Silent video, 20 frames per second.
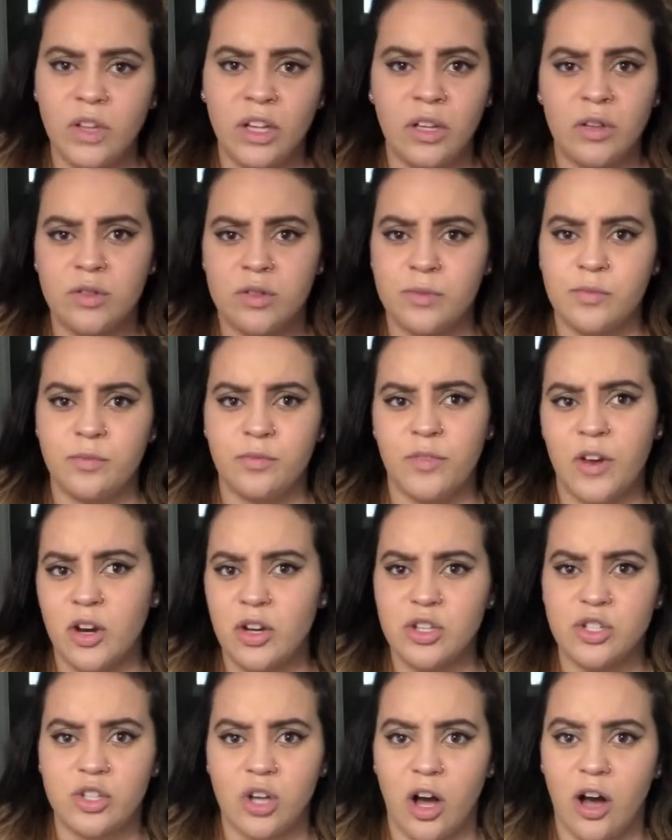It was very
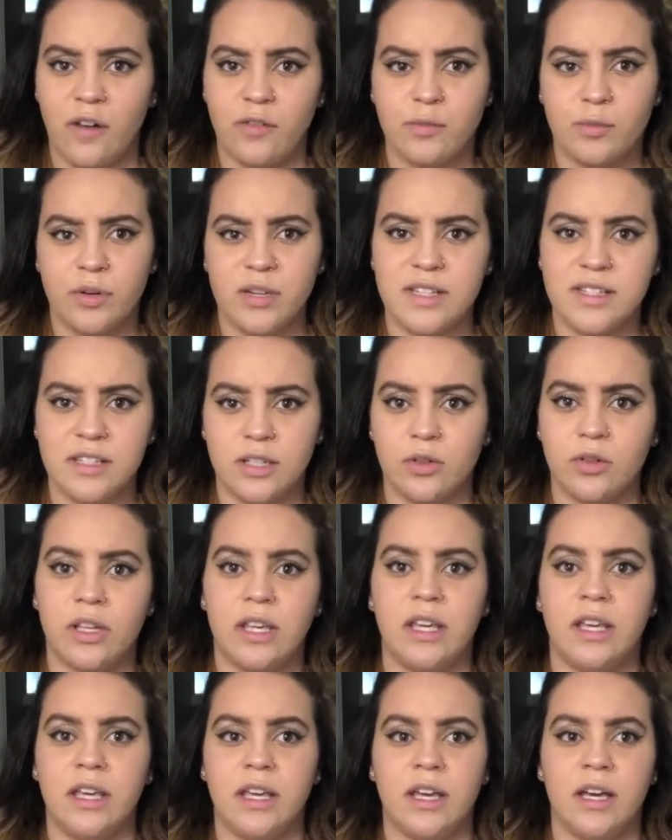soft, pretty
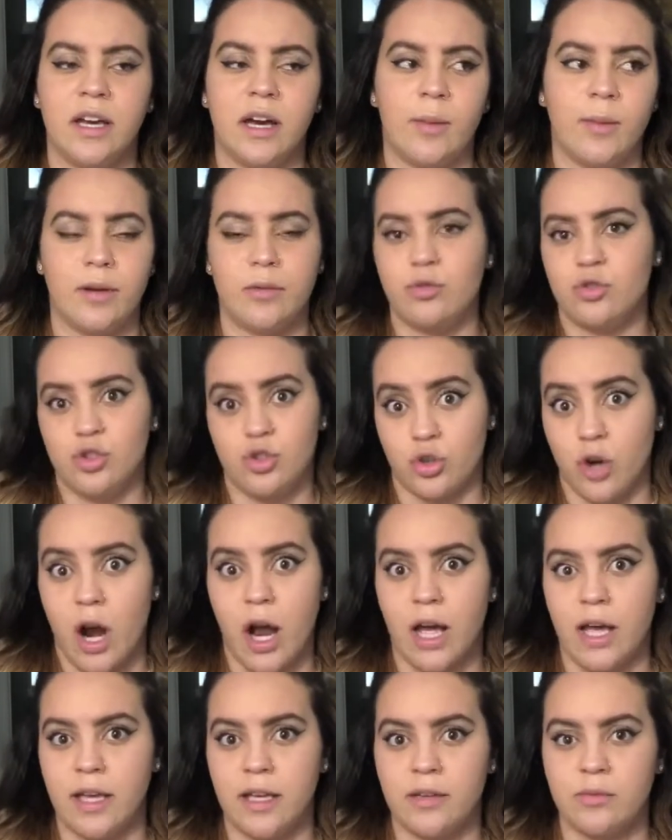silky. I mean, it was
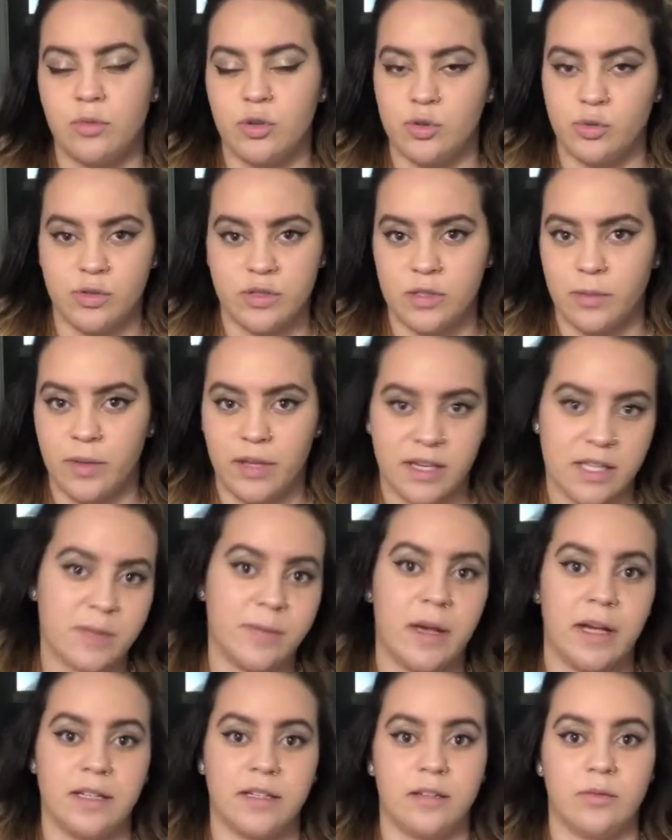dry, which was to be
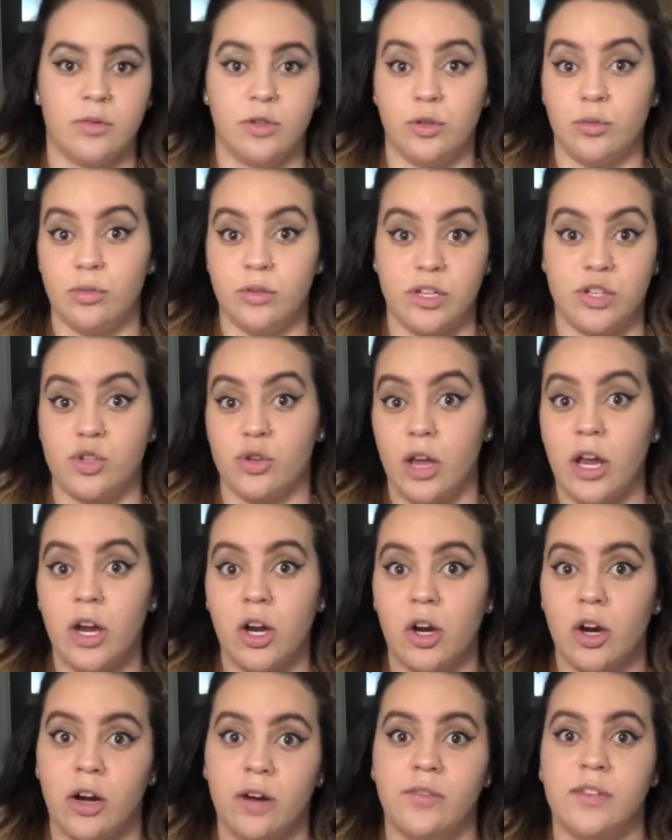expected when you bleach your
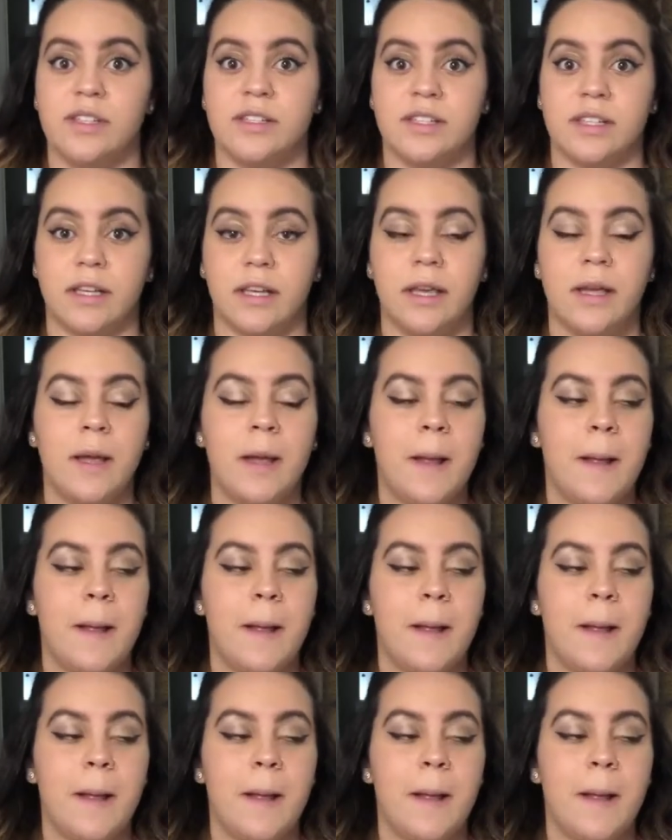hair, obviously.